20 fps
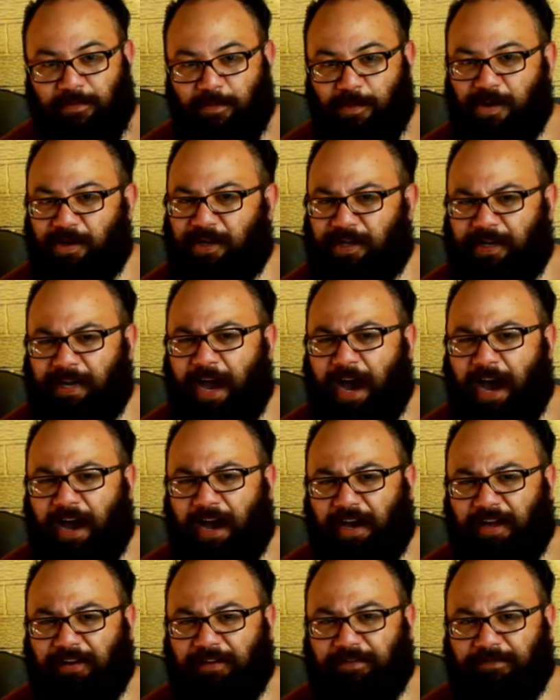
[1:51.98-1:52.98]
working
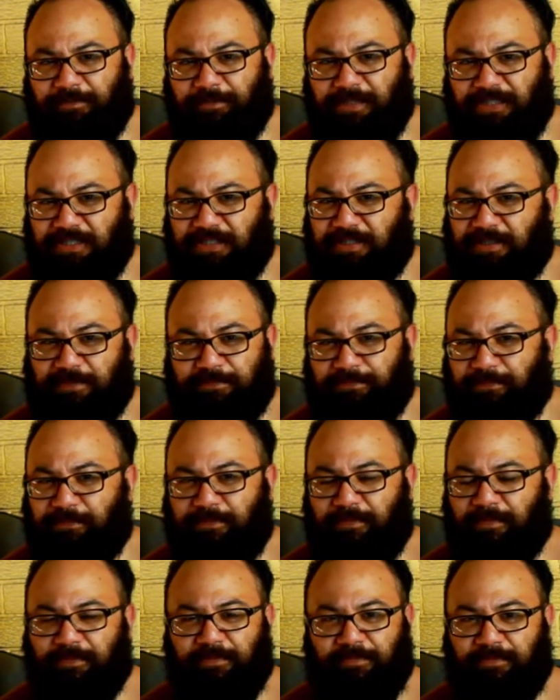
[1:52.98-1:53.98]
hard, but just
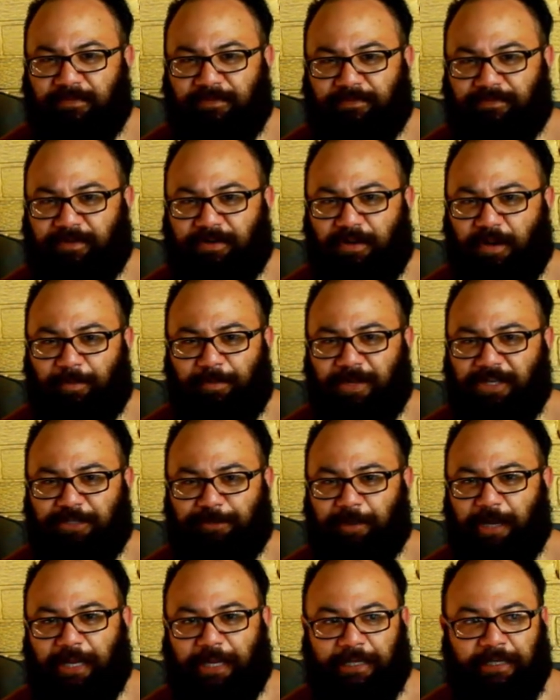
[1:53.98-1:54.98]
for not
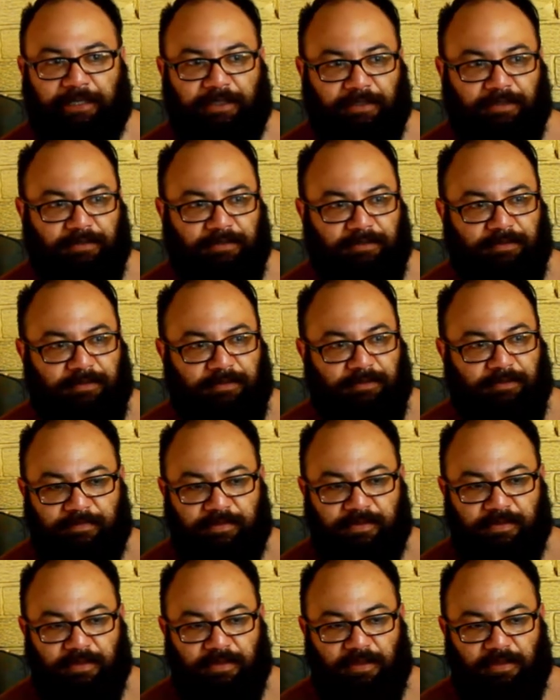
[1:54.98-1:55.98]
much money,
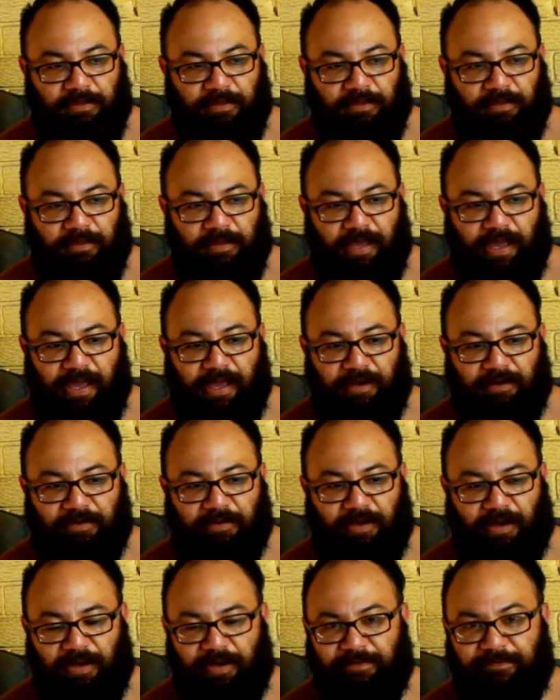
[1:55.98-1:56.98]

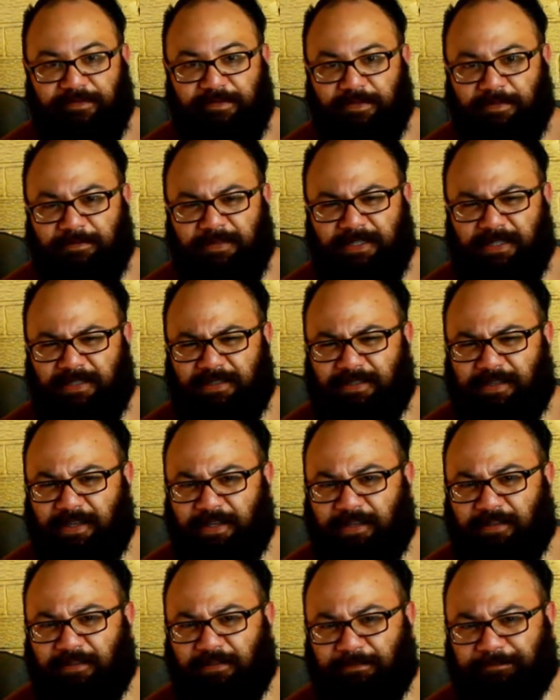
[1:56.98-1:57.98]
and kind of
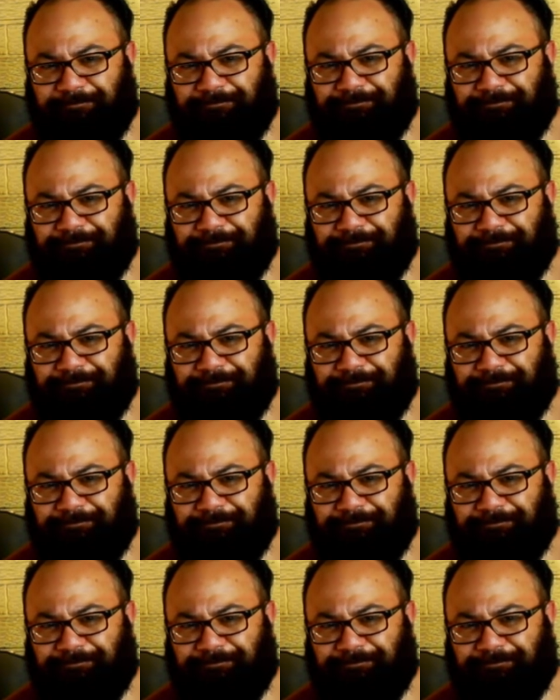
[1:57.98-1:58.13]
subsisting